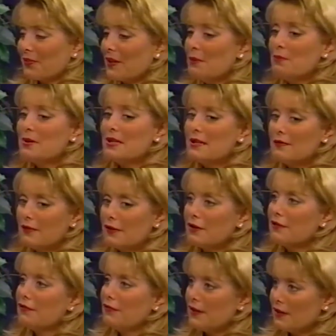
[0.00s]
And be
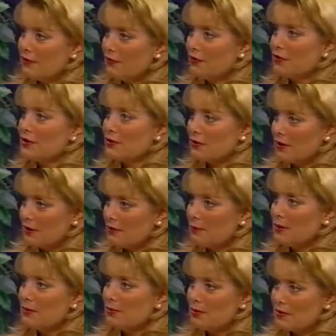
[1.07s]
very faithful to it,
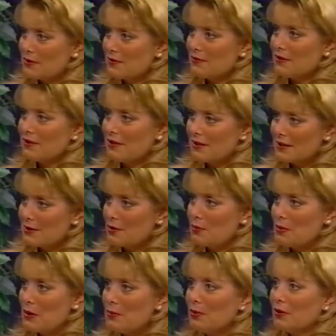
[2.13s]
and be persevering.
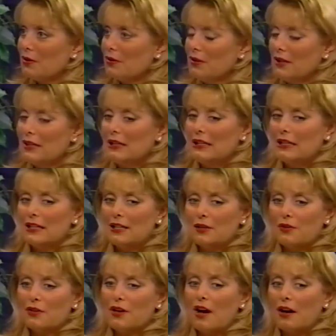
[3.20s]
So people, you
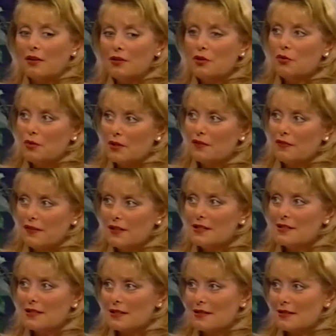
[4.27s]
know, there are no quick
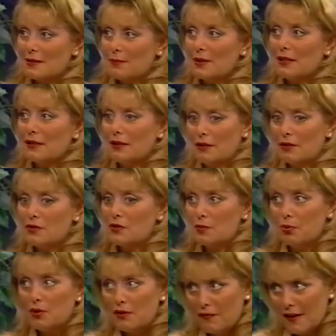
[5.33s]
fixes, but there's
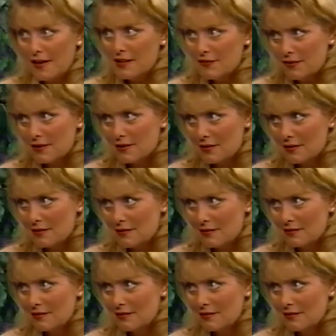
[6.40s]
some pretty fast fixes.